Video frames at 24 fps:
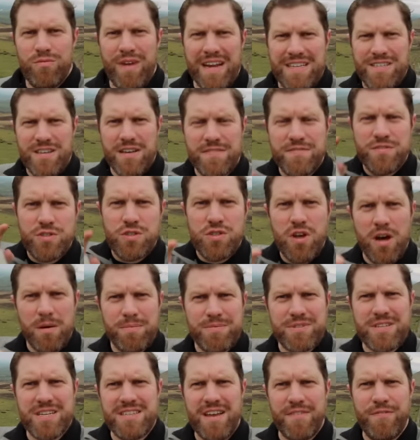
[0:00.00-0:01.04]
Right, so I've
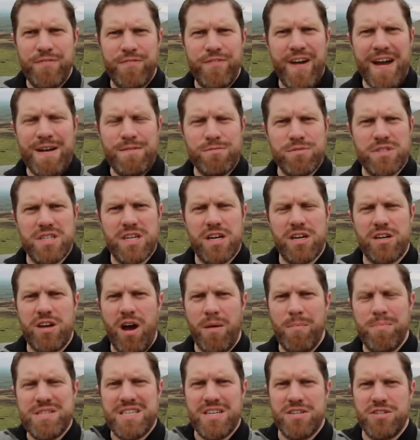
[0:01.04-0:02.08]
stopped because I've found a
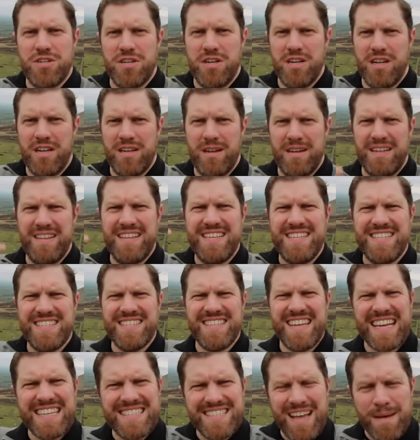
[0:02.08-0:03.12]
composition, and this is
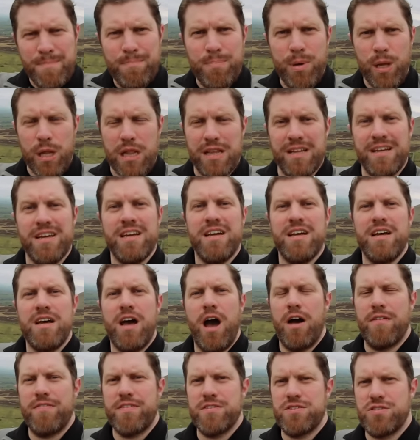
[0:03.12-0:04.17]
an example
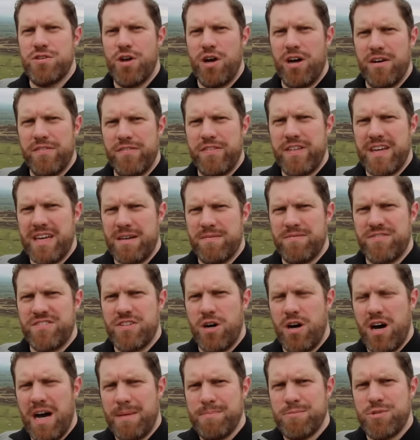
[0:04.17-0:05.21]
of the sort of thing I've
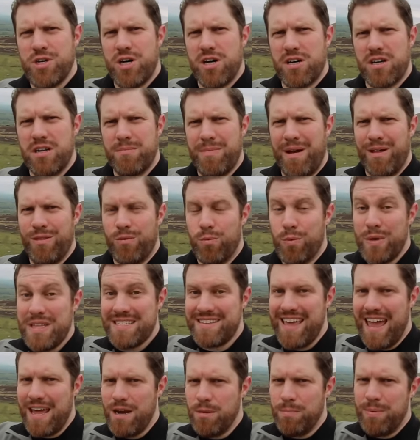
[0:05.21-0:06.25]
ta I'm talking about. The wind's
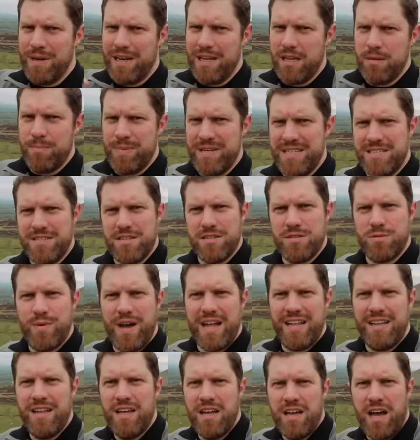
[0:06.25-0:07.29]
getting up a little bit as
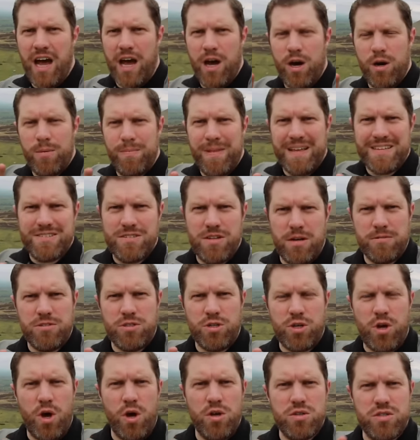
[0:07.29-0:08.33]
well. I hope that's not
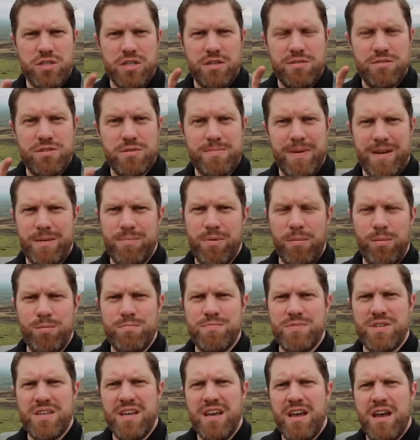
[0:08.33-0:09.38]
causing you too many
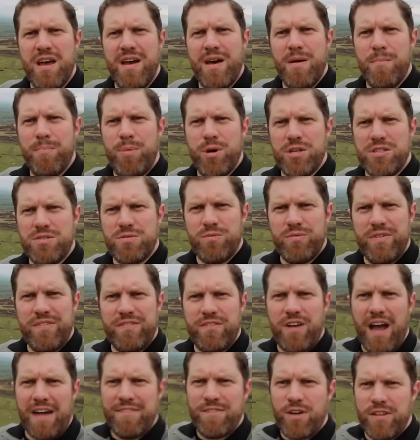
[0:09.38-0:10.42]
problems. But we've
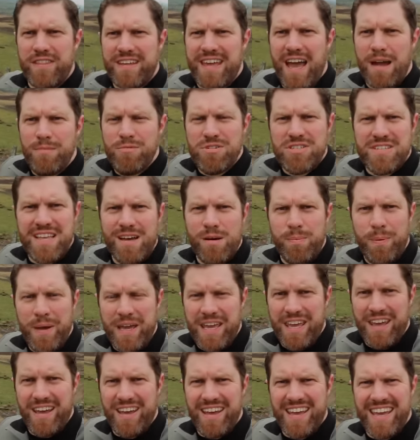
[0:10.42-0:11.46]
got, I've got the camera set up
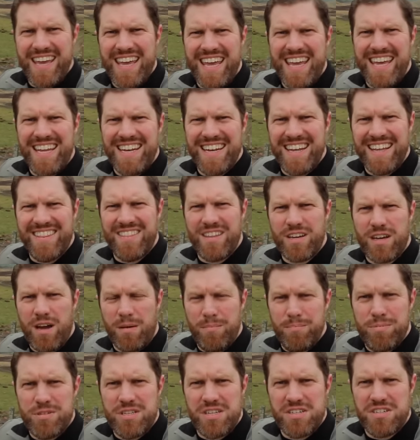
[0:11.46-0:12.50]
here in the
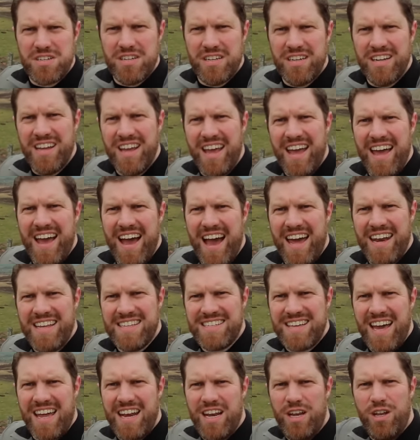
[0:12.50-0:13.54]
composition, and it's
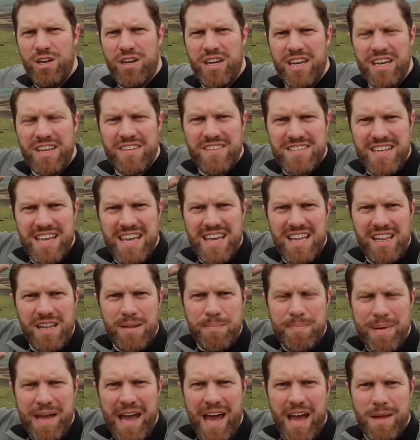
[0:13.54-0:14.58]
kind of looking at this hill
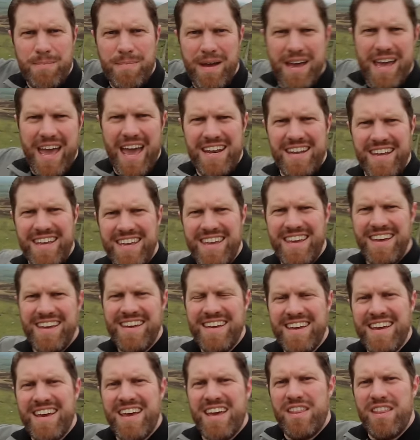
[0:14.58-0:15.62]
behind my head here.
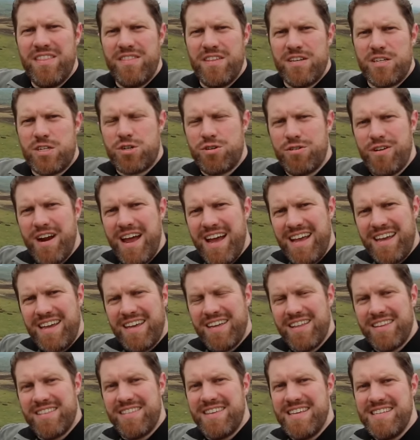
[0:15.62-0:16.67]
The track
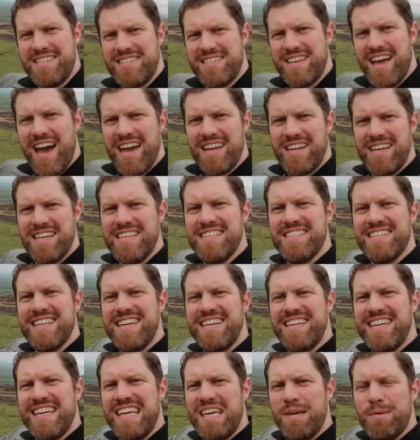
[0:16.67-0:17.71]
this side is
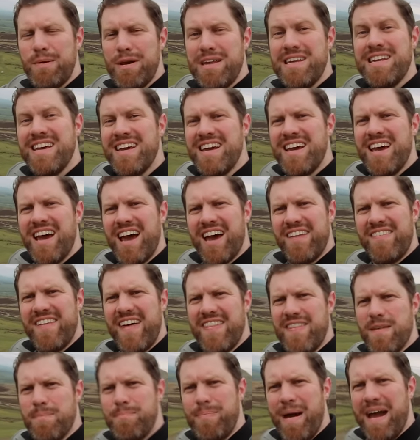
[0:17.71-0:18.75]
leading you in, and
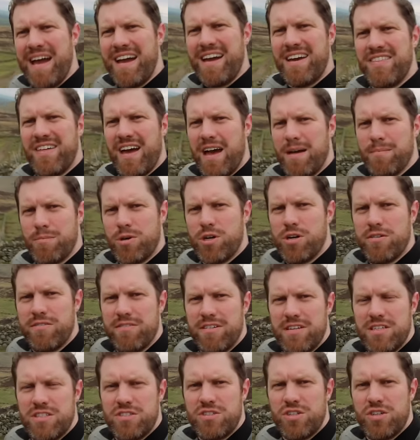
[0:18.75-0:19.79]
then the bank that I'm
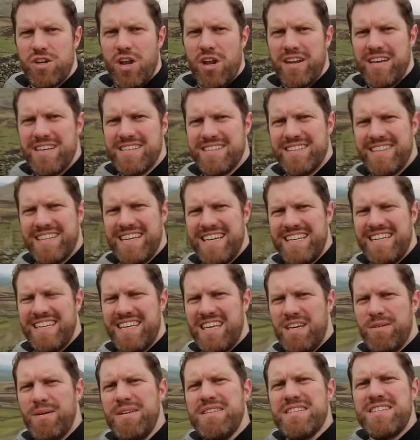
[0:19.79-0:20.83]
currently stood on is leading
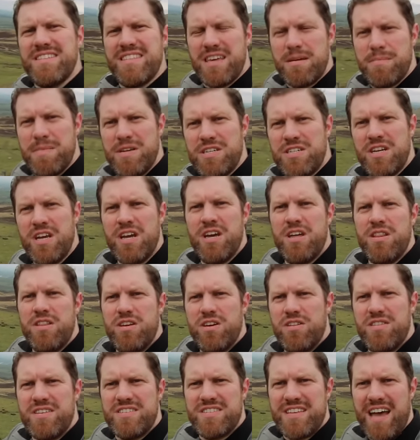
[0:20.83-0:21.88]
you into the image, the
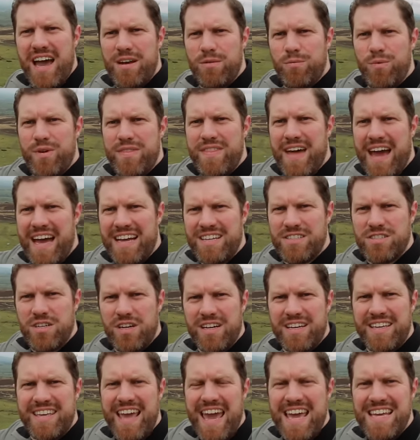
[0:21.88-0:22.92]
other side with that sort
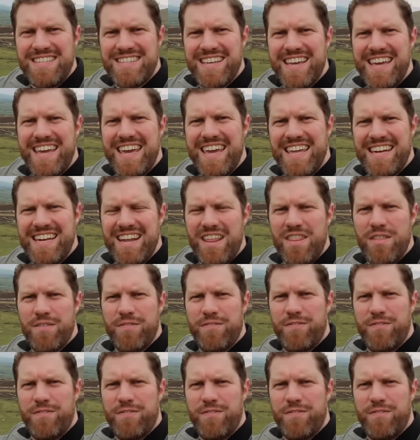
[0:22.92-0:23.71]
of gate in the